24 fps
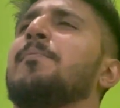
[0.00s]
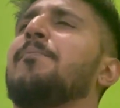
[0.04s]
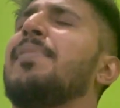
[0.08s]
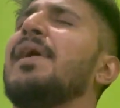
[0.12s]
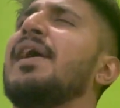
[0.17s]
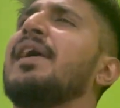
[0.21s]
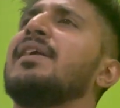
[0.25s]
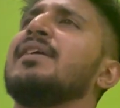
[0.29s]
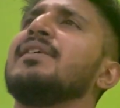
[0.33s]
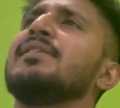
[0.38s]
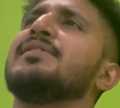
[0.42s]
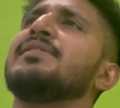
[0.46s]

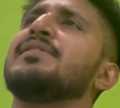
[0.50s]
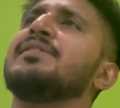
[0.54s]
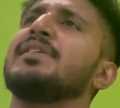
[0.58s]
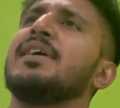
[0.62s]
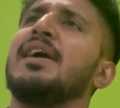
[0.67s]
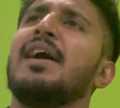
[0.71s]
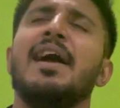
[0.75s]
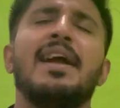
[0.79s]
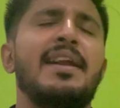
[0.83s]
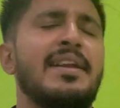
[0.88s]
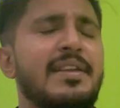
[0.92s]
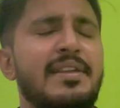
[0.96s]
Parents
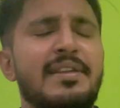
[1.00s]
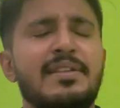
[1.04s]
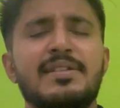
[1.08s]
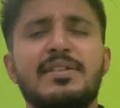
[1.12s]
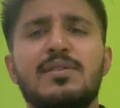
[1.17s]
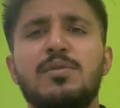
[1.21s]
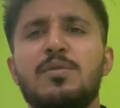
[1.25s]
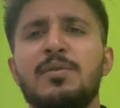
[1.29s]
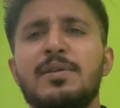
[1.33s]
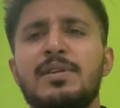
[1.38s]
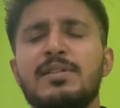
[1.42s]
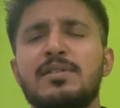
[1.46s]
and the
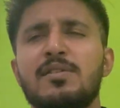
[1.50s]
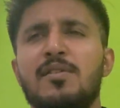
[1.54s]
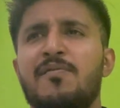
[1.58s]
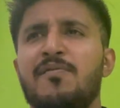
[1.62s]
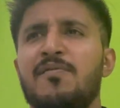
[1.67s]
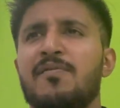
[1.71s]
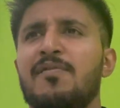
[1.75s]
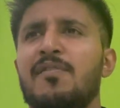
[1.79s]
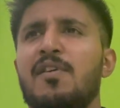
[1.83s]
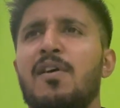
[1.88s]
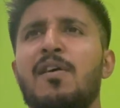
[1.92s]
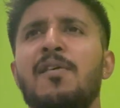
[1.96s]
students
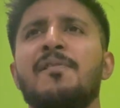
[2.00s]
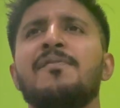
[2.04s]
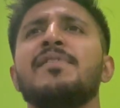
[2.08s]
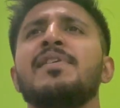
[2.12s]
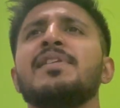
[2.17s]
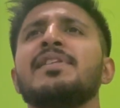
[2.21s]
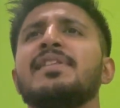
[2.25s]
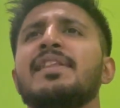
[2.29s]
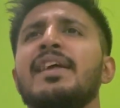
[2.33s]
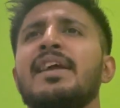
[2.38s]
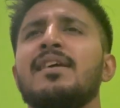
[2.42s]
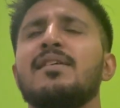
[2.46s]
of,
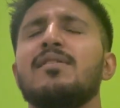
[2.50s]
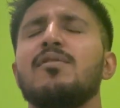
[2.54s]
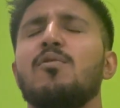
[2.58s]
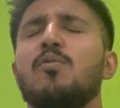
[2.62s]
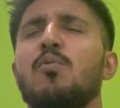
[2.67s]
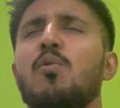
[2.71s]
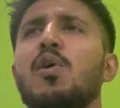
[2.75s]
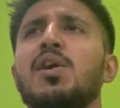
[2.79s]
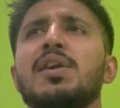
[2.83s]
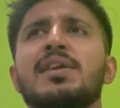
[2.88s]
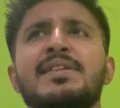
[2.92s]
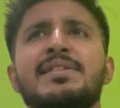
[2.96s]
often
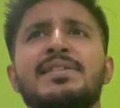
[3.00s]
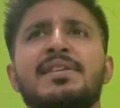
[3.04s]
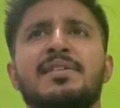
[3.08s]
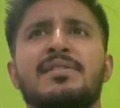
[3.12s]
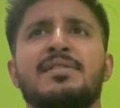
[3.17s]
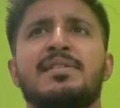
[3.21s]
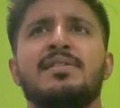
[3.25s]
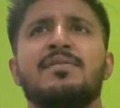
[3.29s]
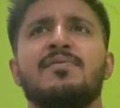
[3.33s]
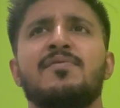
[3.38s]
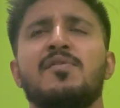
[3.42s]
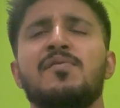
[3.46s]
think what is
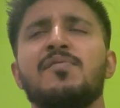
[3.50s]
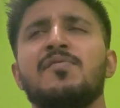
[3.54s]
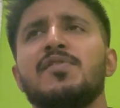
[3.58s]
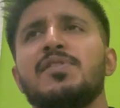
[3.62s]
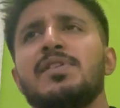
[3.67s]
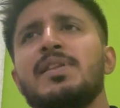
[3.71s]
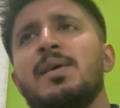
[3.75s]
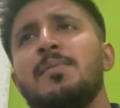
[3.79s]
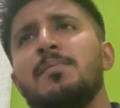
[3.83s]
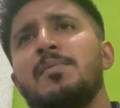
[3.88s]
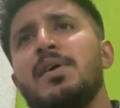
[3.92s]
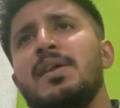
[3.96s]
successful for
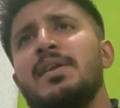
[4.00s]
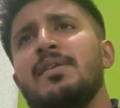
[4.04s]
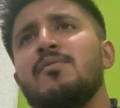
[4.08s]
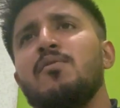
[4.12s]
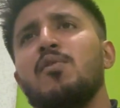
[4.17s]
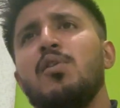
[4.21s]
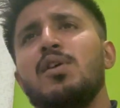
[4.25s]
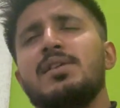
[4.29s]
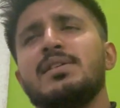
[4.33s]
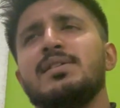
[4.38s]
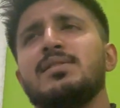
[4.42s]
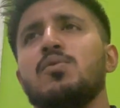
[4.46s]
them and
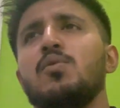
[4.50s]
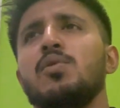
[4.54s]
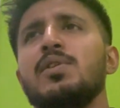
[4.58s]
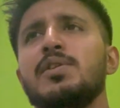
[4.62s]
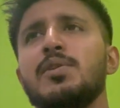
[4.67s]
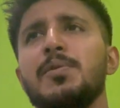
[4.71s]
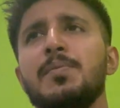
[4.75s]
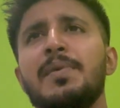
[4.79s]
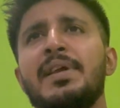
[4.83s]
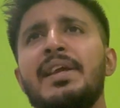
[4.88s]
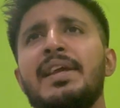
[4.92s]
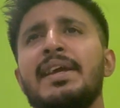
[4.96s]
what is going
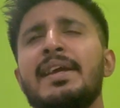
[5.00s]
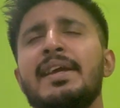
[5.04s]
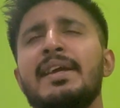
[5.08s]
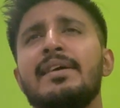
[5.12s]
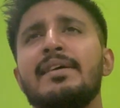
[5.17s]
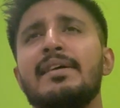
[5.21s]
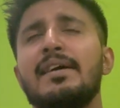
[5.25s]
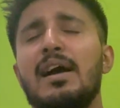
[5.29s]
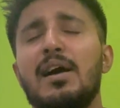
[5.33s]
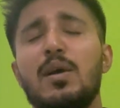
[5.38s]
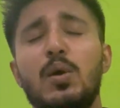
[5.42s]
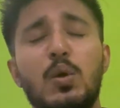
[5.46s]
to be
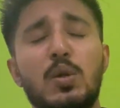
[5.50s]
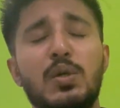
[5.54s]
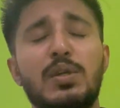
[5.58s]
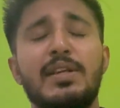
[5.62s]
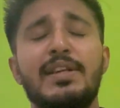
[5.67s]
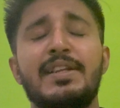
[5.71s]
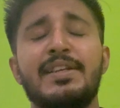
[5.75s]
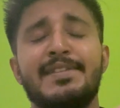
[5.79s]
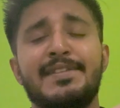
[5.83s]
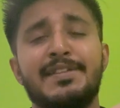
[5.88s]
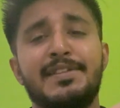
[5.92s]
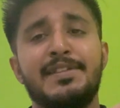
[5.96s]
a
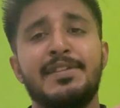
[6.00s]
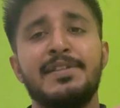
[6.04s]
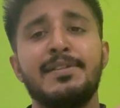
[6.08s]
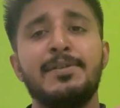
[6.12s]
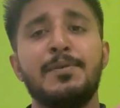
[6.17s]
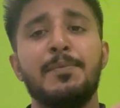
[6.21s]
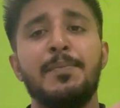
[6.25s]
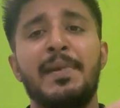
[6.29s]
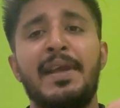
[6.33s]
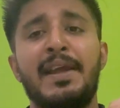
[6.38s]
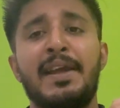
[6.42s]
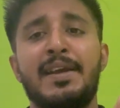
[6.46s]
good decision
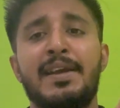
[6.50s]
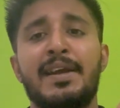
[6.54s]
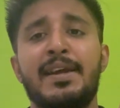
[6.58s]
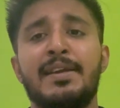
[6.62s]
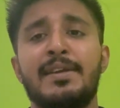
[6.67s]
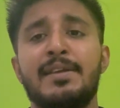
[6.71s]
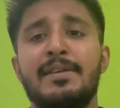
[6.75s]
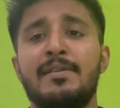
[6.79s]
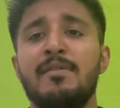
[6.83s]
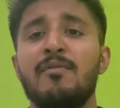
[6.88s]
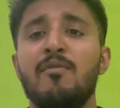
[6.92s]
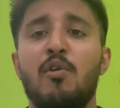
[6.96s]
to make
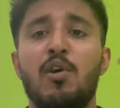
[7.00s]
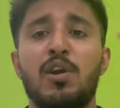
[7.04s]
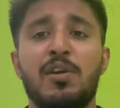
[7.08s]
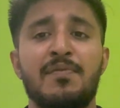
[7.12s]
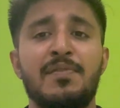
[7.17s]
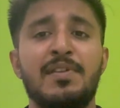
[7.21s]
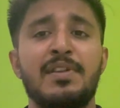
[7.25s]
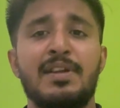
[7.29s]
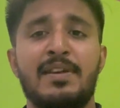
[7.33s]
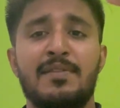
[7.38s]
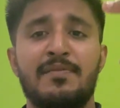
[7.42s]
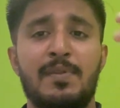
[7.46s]
and what
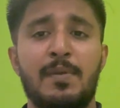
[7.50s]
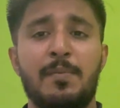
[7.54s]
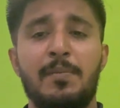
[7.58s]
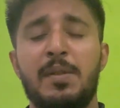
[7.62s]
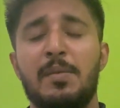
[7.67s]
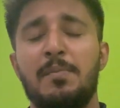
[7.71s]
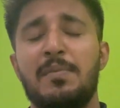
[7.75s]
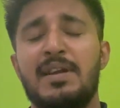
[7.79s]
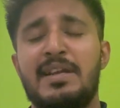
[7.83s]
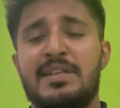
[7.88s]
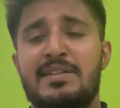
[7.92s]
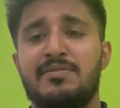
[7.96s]
will give them
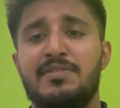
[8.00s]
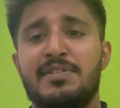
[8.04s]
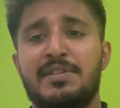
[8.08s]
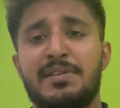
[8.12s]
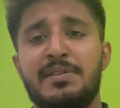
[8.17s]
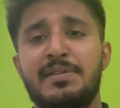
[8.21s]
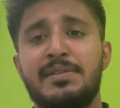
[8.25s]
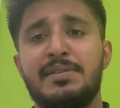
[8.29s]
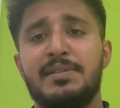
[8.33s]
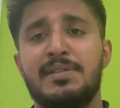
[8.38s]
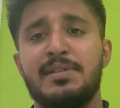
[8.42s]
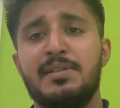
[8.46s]
the best
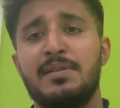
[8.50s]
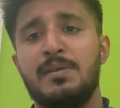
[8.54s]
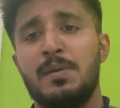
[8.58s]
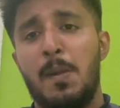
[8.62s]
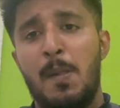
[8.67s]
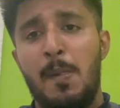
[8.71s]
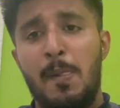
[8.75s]
returns.